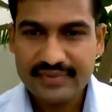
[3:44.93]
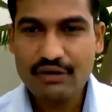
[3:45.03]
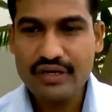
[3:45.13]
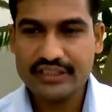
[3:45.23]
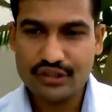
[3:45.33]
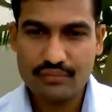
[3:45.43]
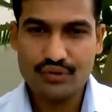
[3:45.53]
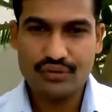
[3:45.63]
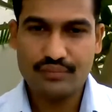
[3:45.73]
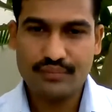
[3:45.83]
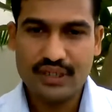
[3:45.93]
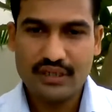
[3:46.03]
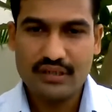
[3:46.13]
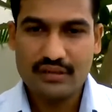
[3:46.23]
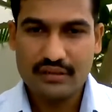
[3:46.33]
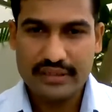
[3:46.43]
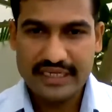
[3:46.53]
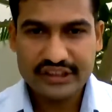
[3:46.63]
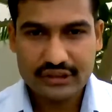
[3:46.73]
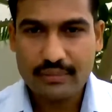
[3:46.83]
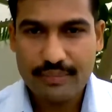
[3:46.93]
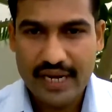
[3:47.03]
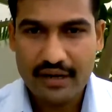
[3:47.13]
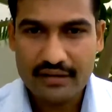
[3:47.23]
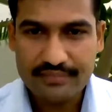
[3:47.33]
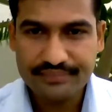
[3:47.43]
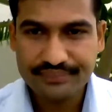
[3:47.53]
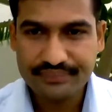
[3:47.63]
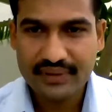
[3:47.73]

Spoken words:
Now let's come to the next para.